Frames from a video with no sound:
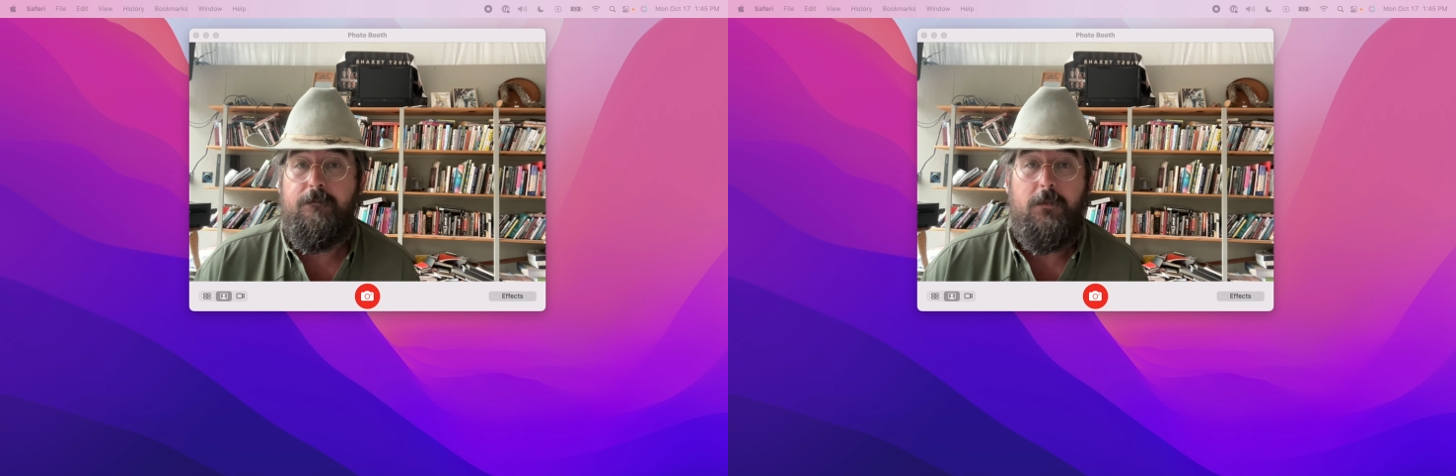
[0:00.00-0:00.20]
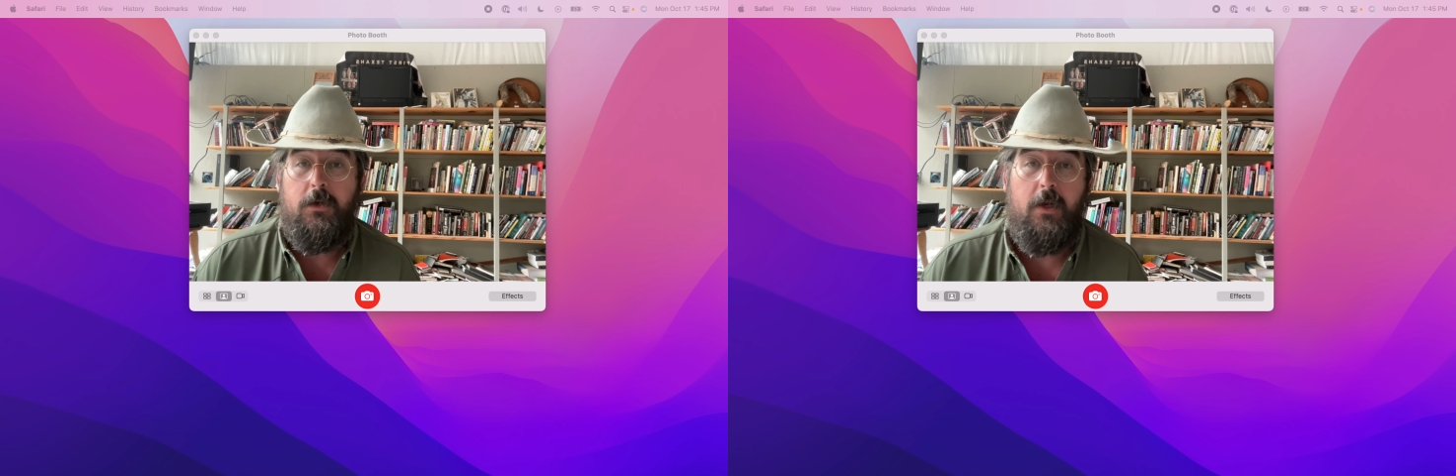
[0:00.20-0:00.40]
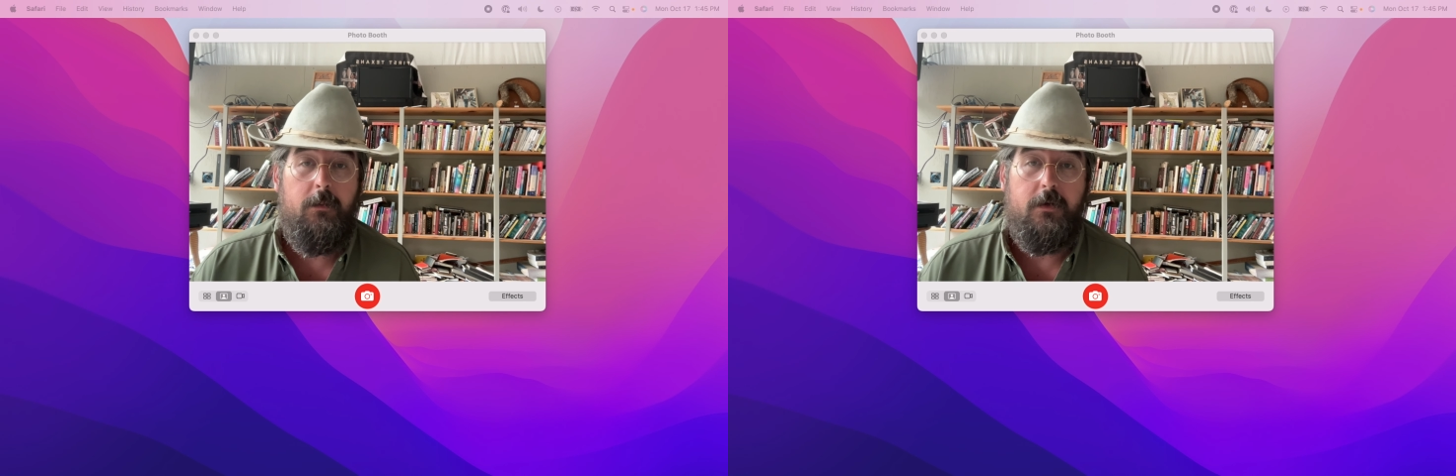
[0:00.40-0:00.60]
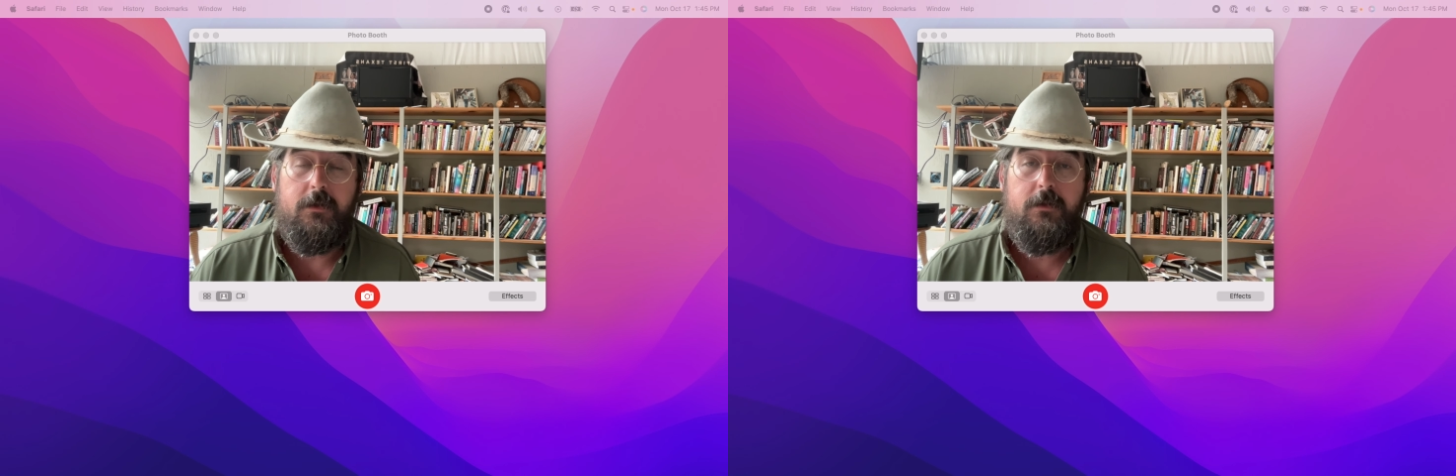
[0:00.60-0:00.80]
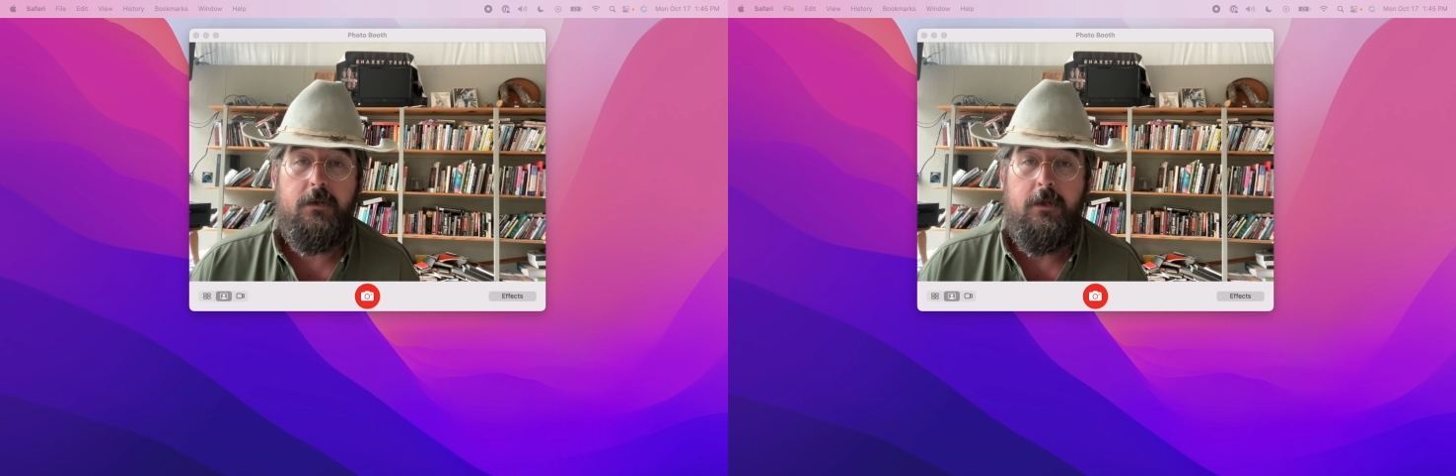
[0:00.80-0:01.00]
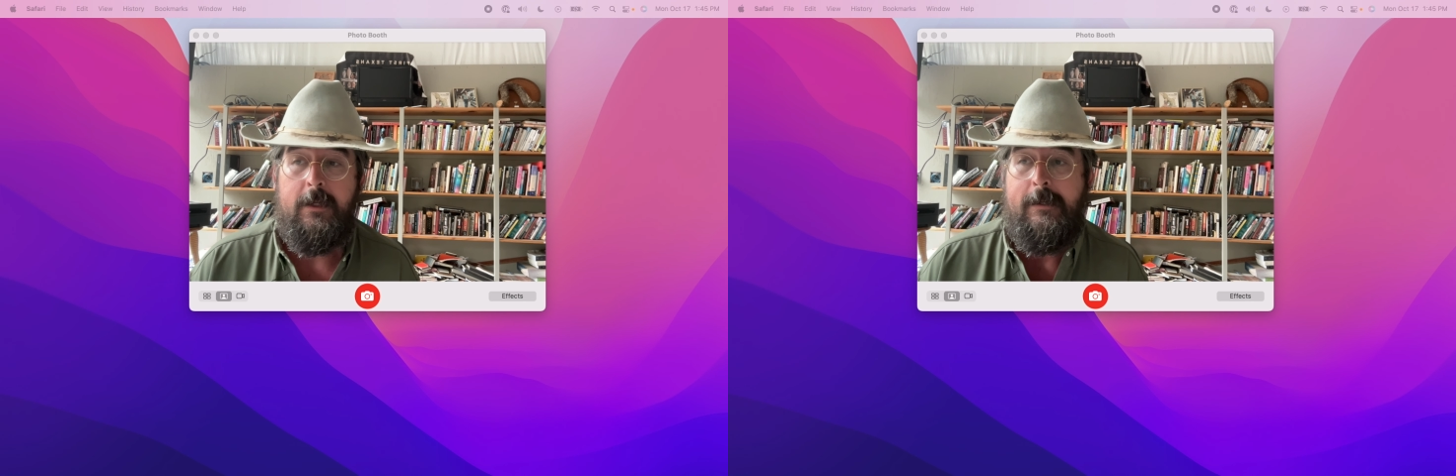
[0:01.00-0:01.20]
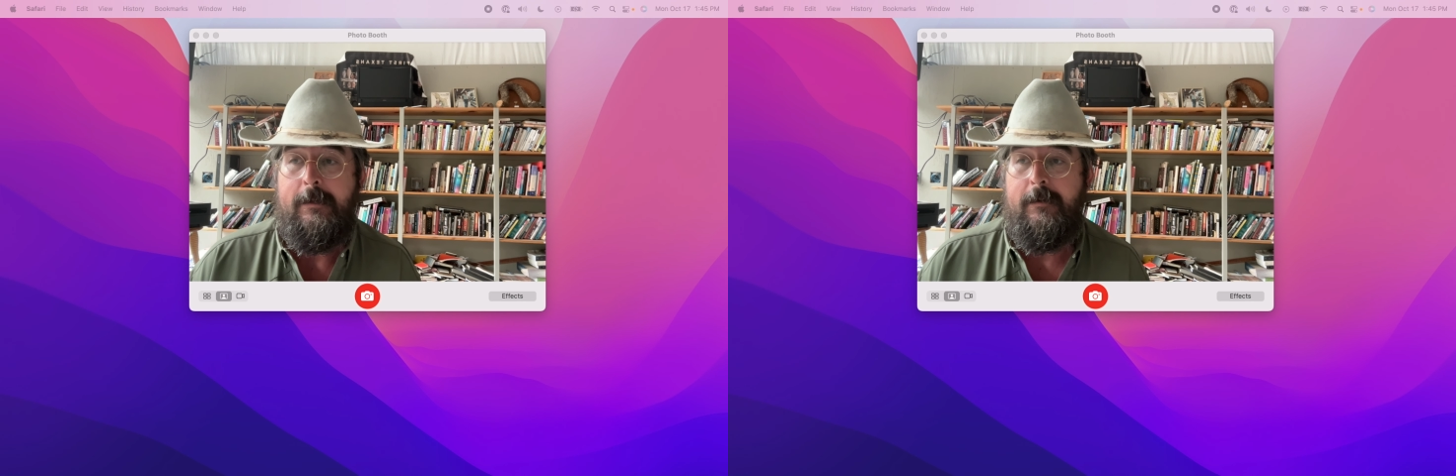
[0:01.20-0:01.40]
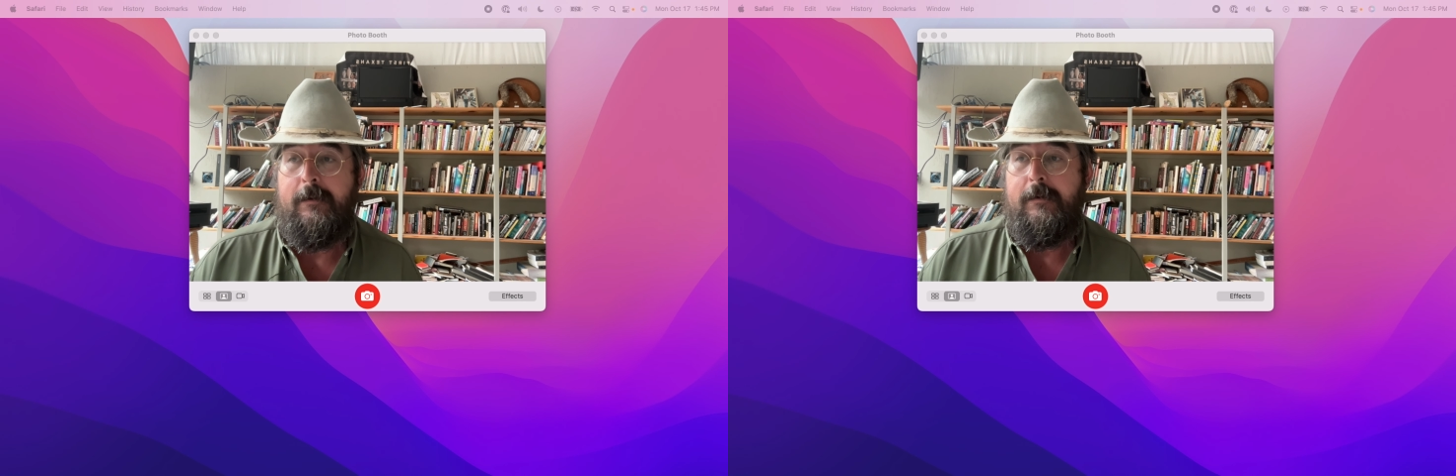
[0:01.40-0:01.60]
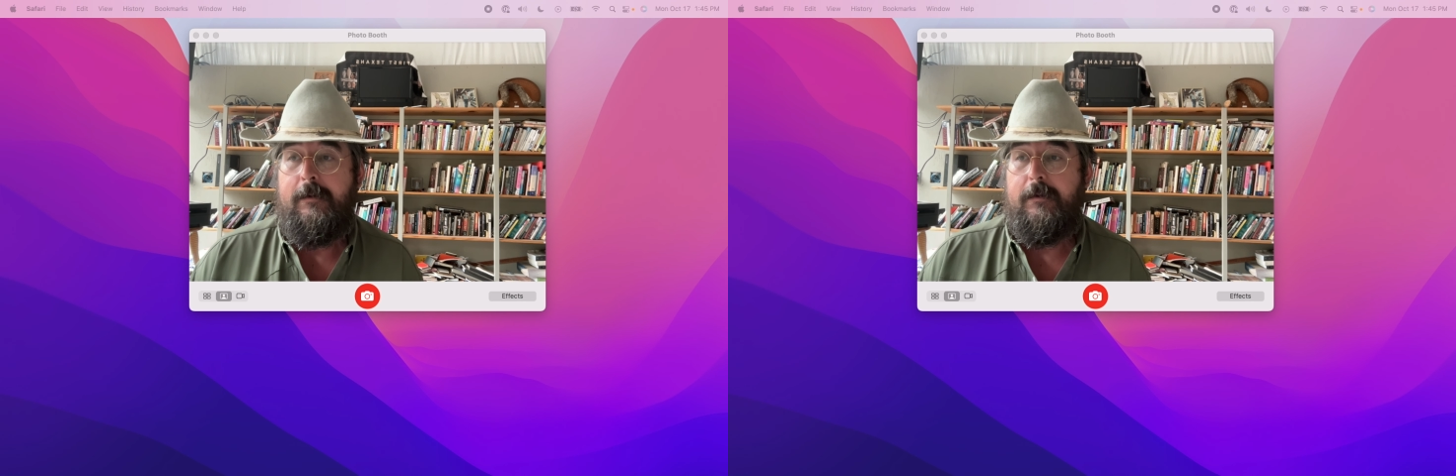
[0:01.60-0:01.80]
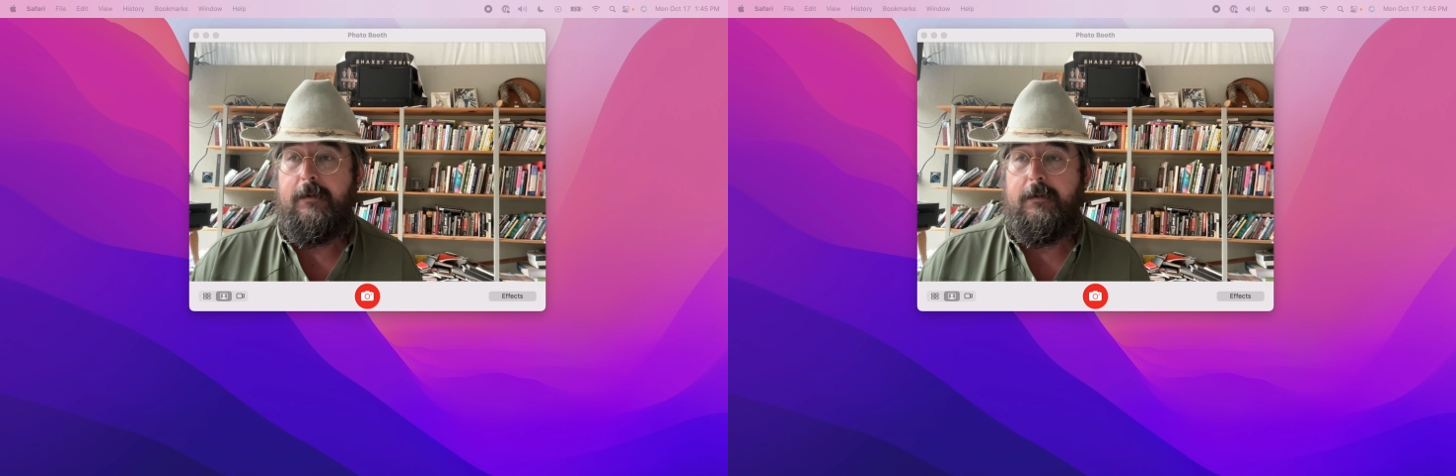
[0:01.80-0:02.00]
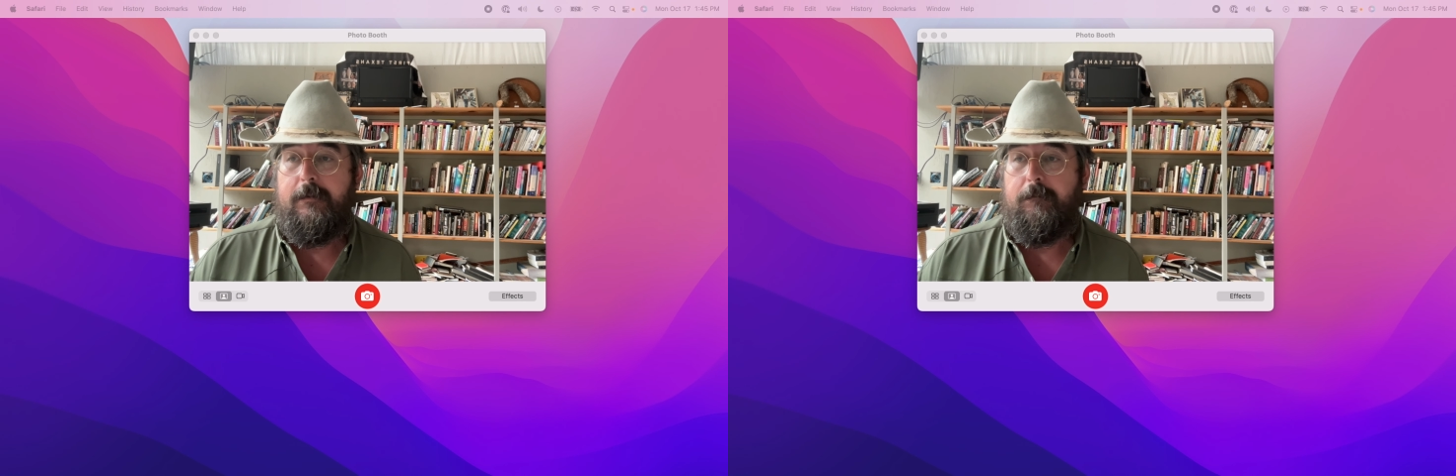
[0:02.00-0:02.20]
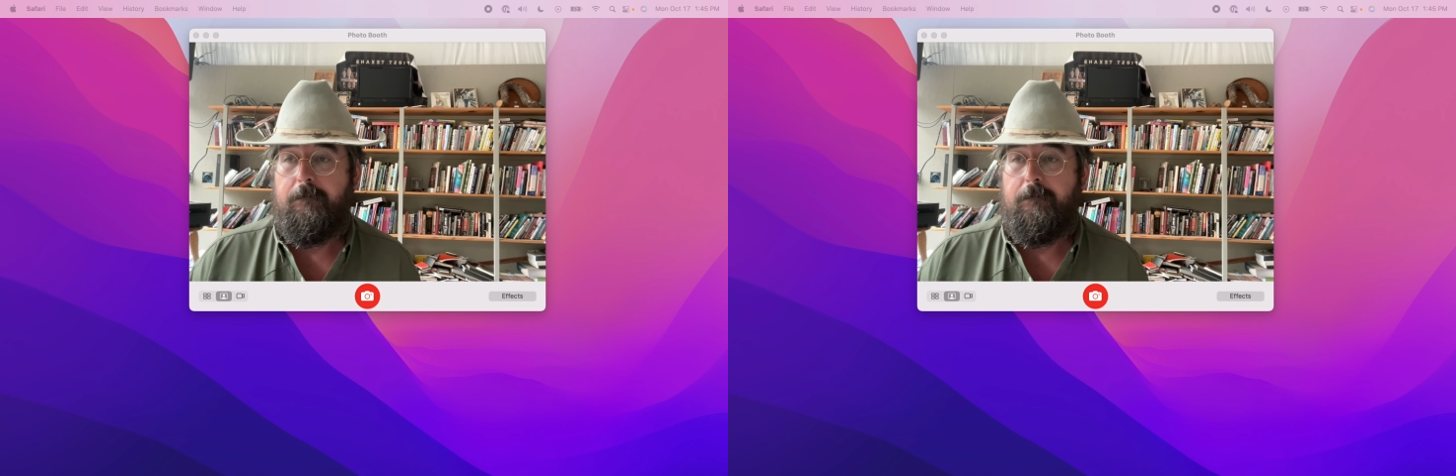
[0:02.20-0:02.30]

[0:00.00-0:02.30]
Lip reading: your neighbors. Yeah.